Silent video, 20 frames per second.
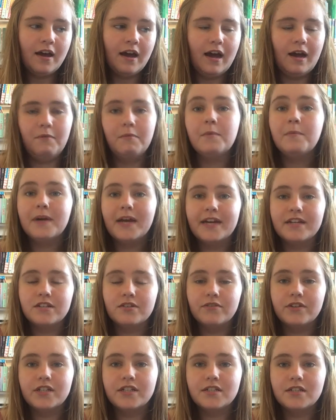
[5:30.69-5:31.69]
and when we had
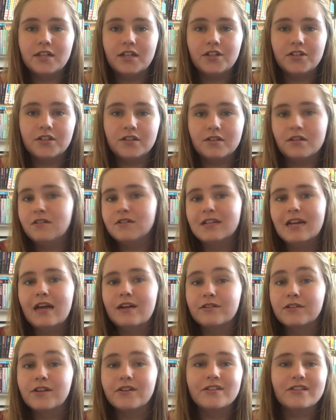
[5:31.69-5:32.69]
to read to teachers I was
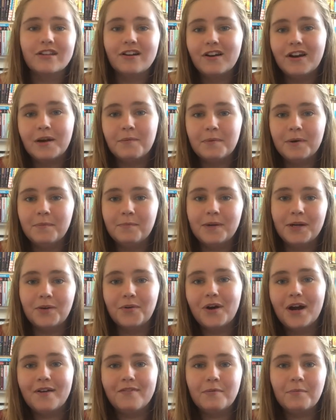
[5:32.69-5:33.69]
allowed to go to the library and pick
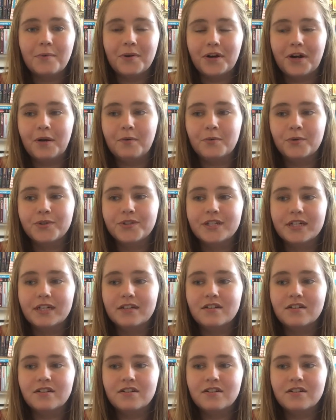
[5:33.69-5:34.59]
whatever book I wanted.